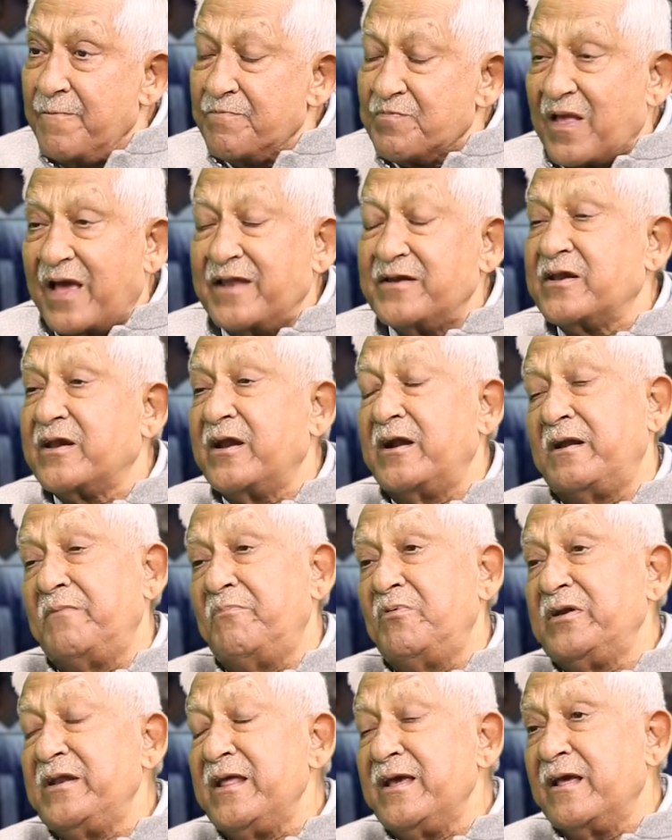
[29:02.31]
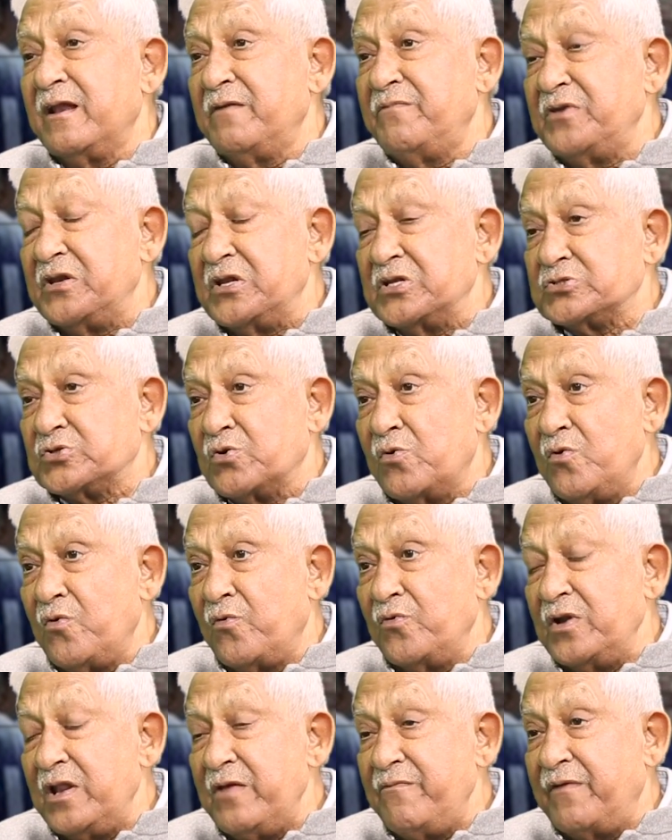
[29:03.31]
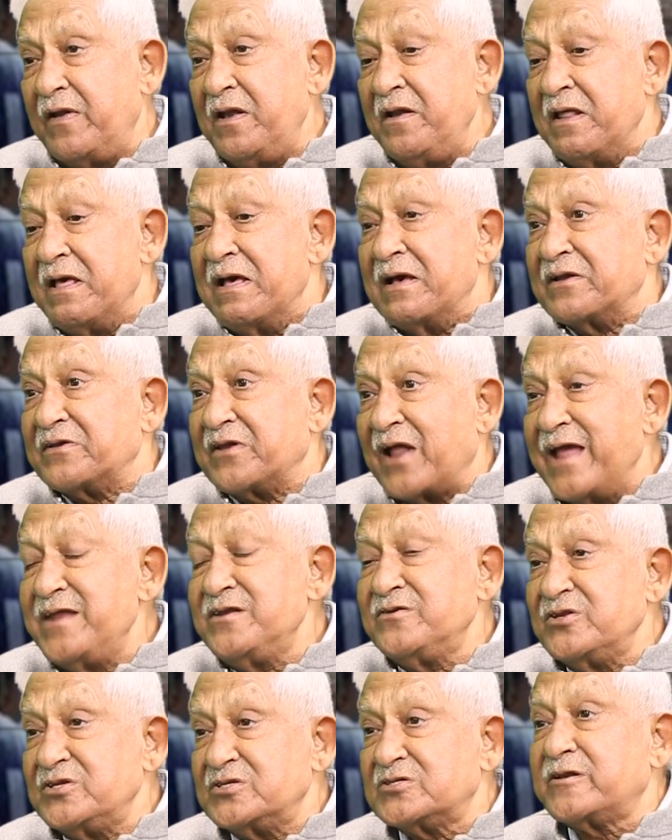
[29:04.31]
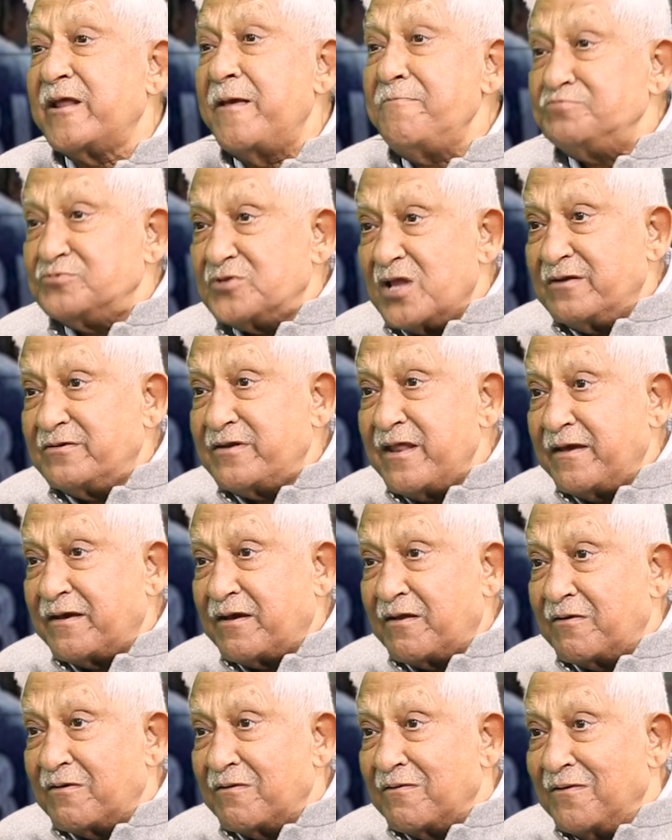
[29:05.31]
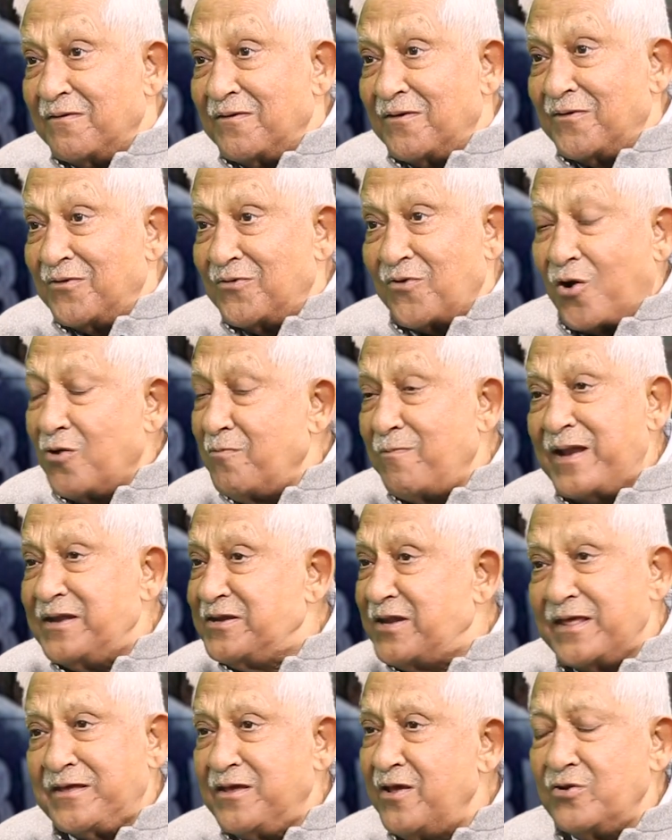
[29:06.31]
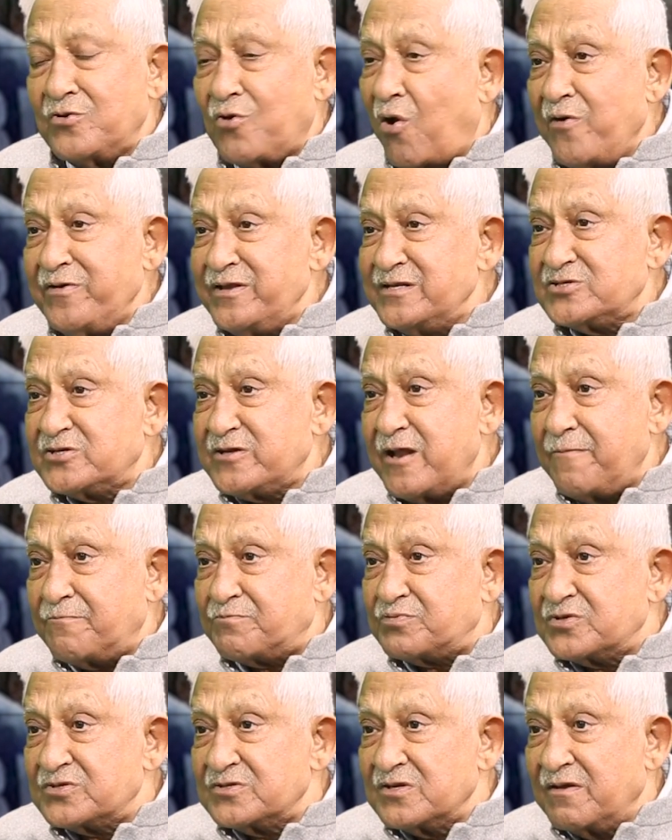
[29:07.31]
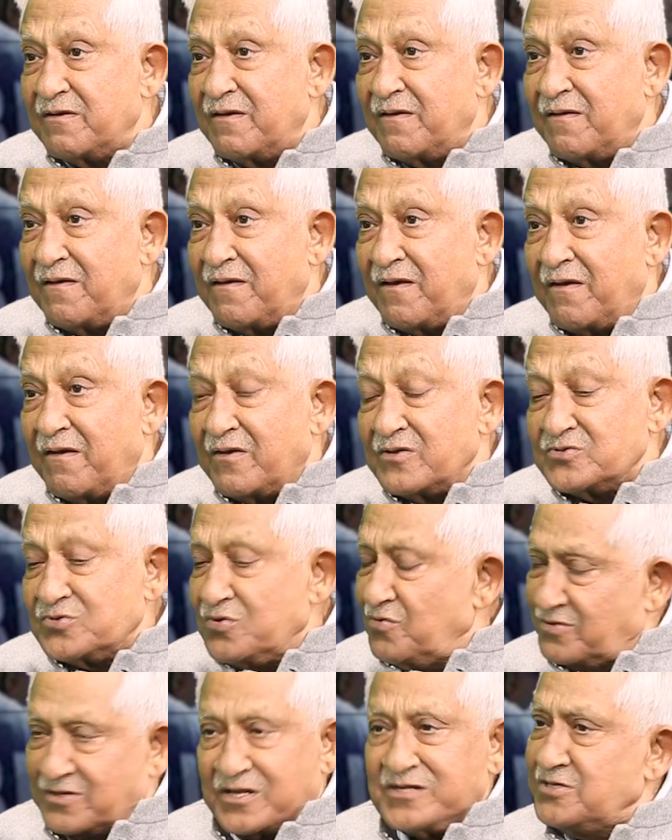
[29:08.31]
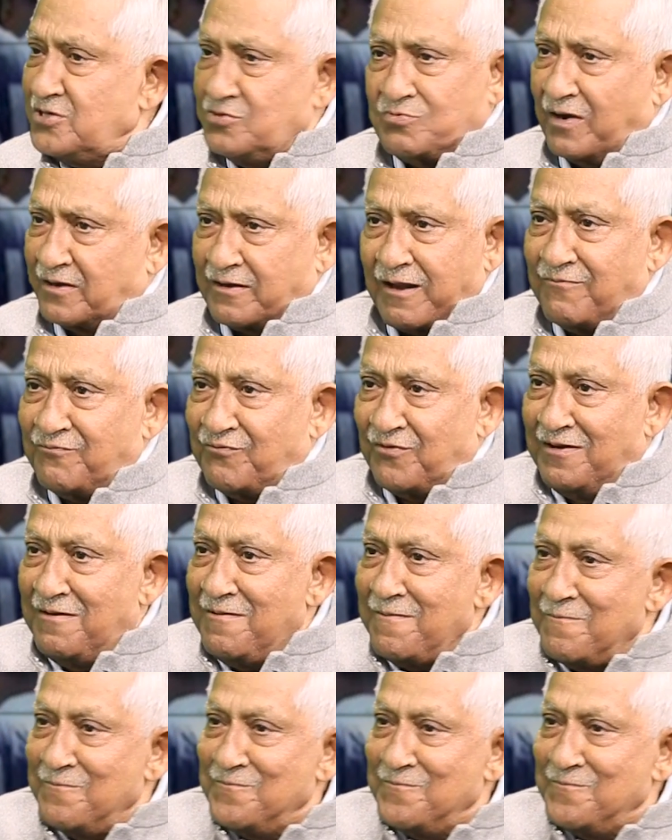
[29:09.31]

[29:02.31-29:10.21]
And credibility can be restored only when right steps are taken, not by taking wrong steps. So this is what I feel.